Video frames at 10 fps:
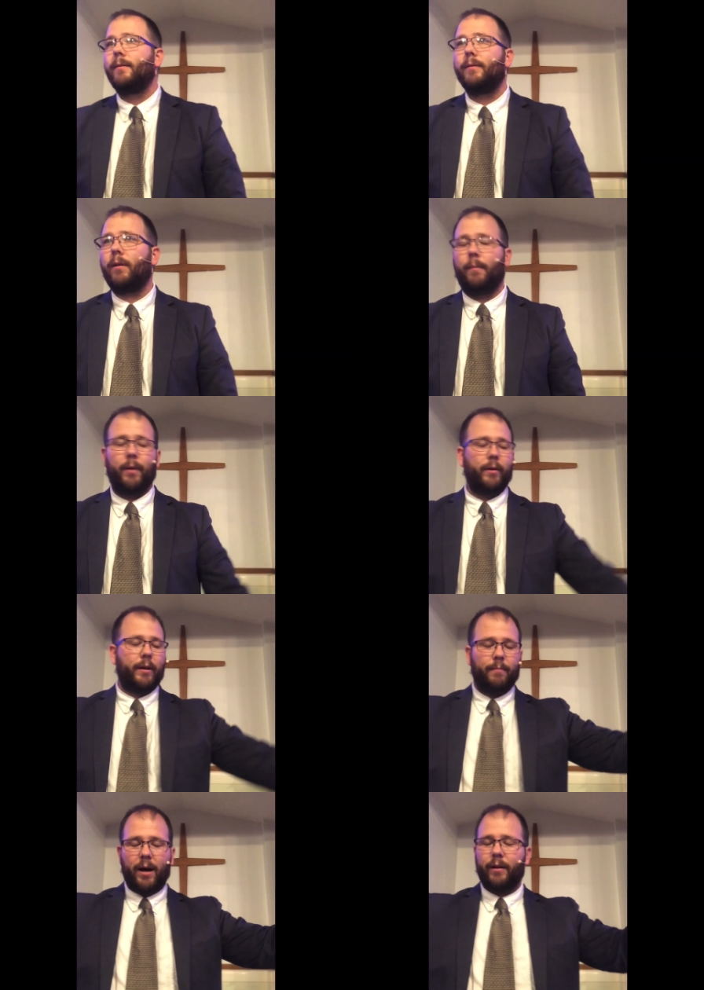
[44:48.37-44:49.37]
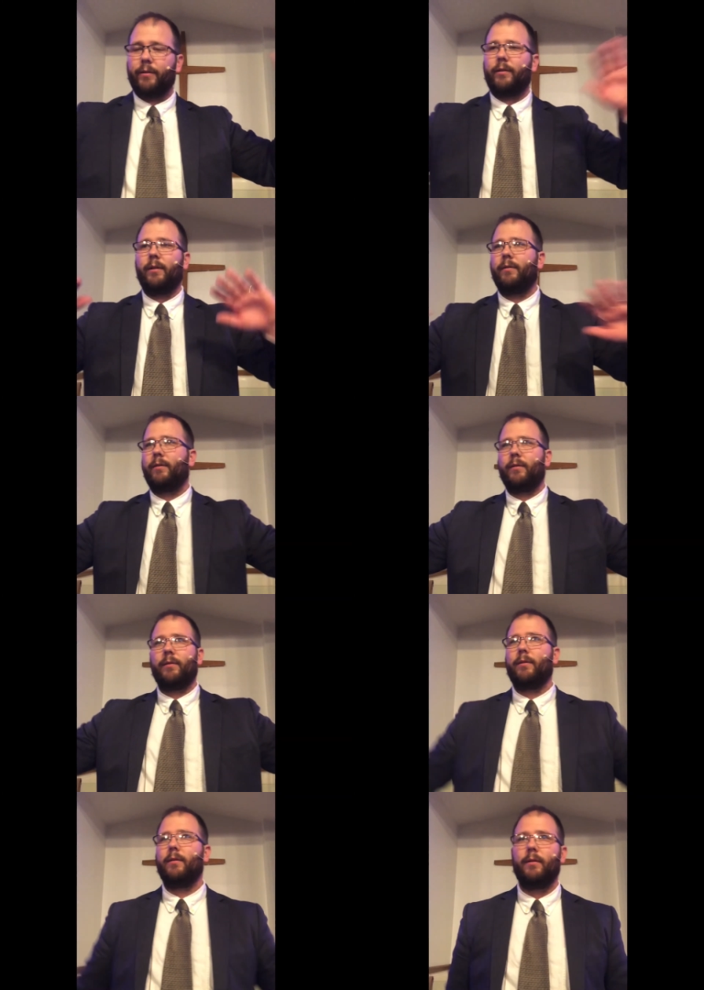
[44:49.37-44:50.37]
He was on a million
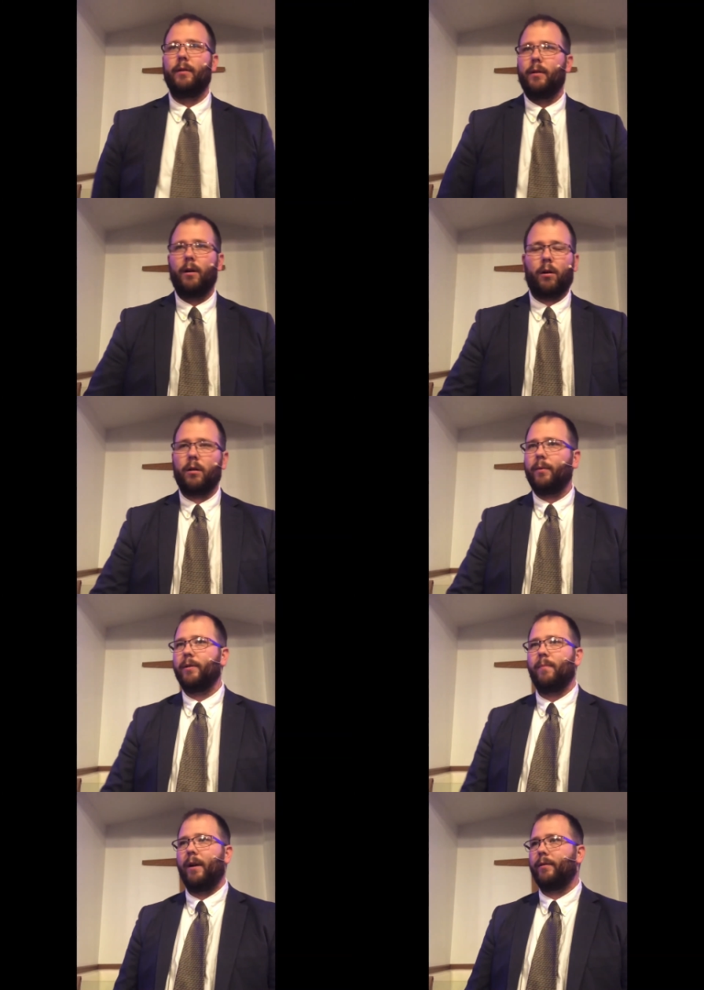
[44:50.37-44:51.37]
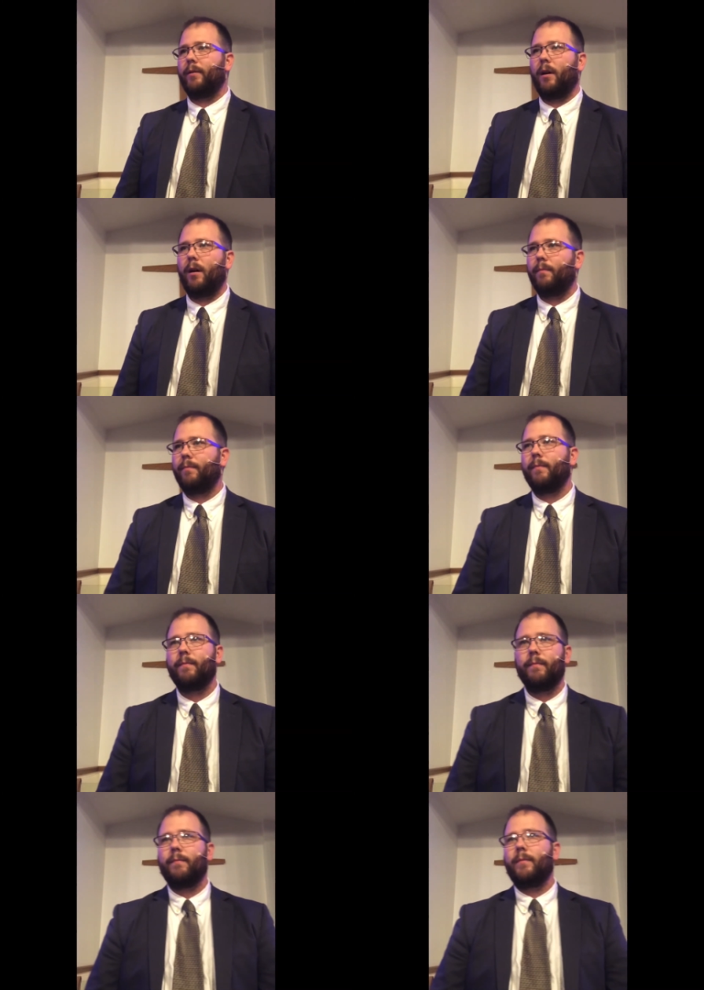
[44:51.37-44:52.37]
medicines, heart was messed up,
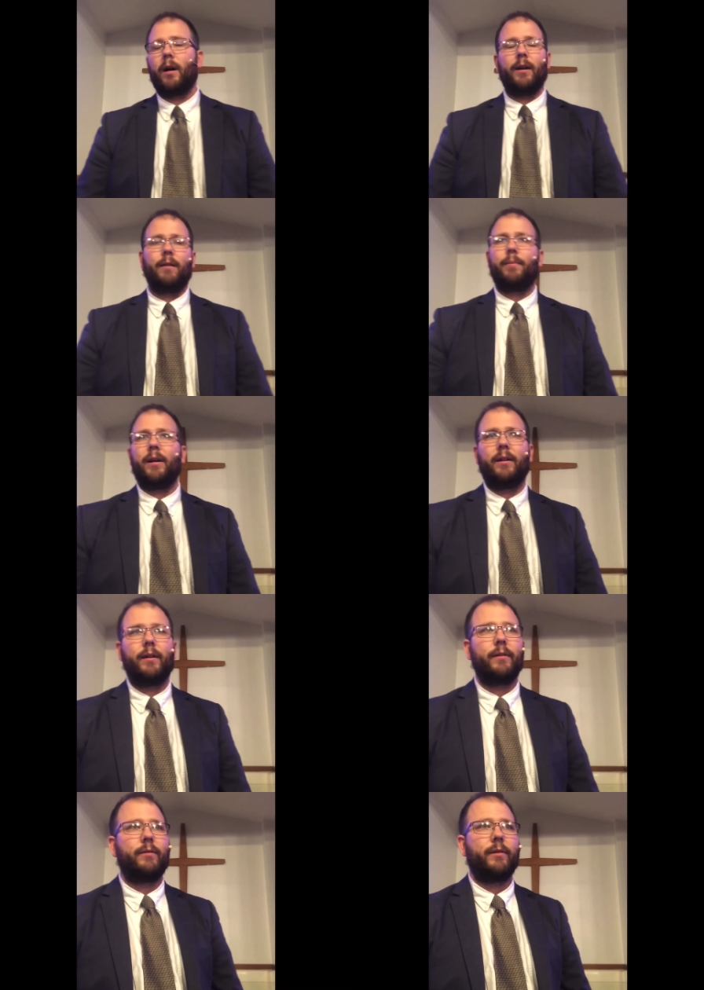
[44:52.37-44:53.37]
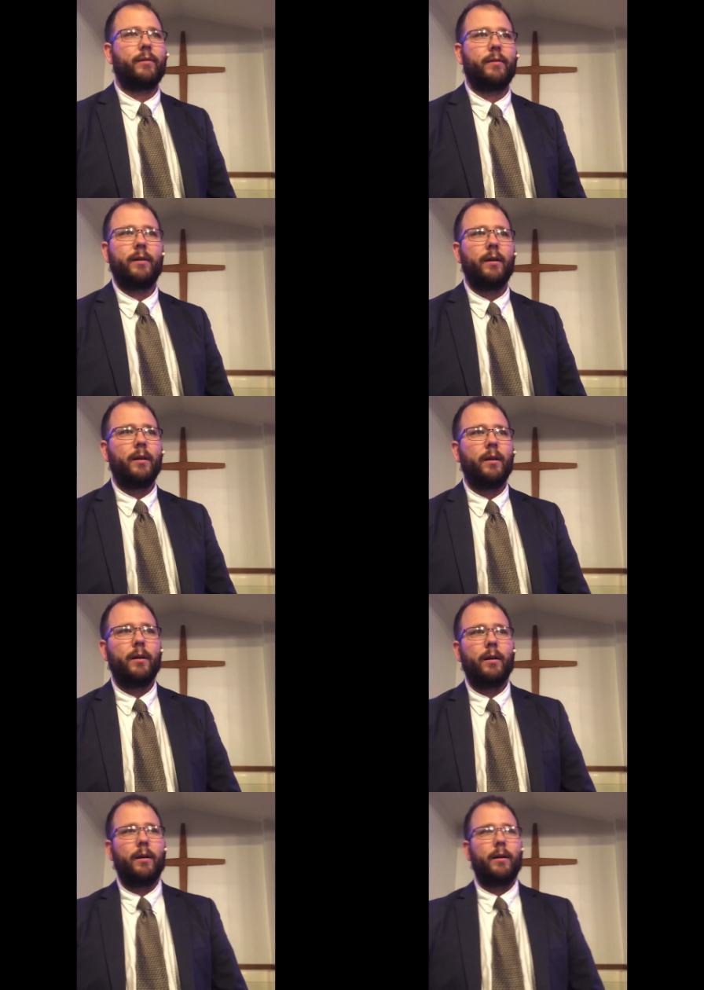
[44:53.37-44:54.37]
diabetes, just,
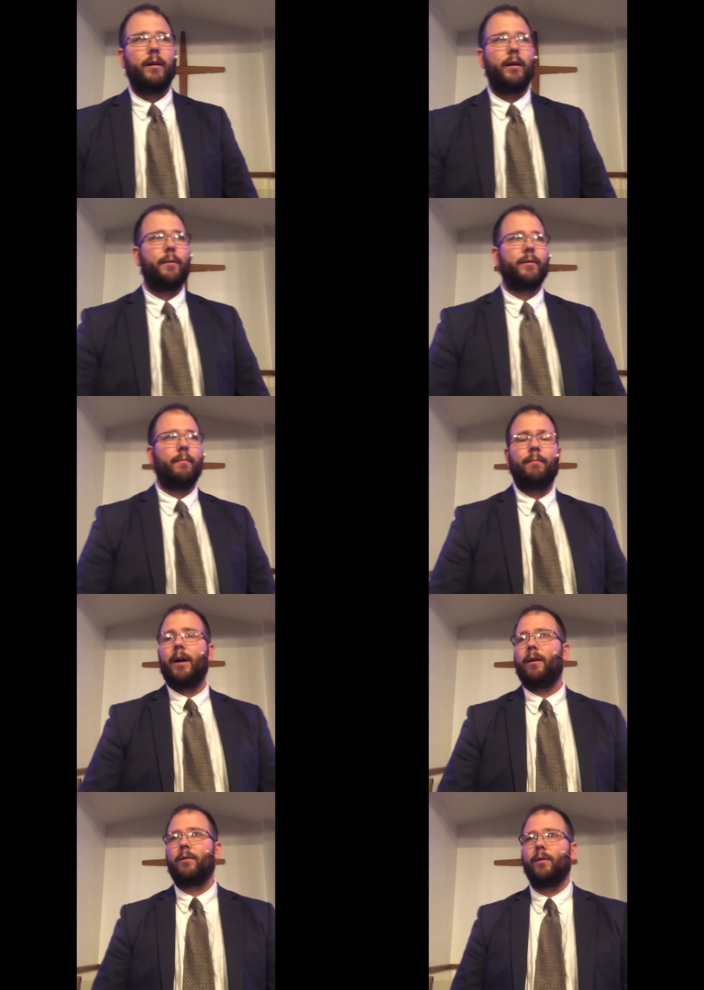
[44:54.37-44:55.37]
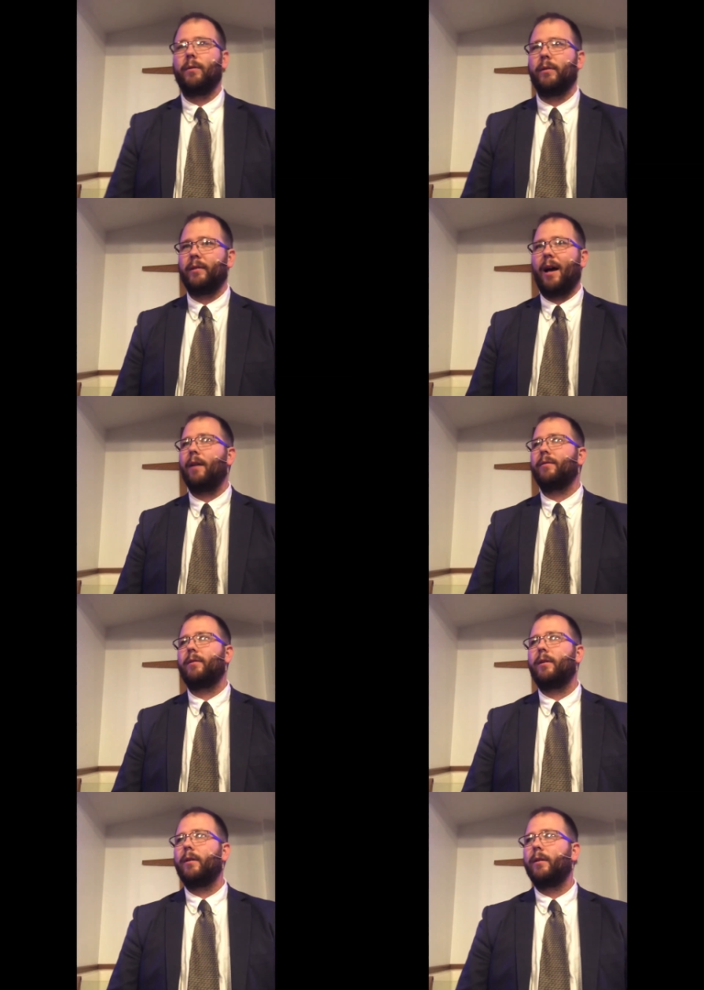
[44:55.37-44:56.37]
he was a medical disaster.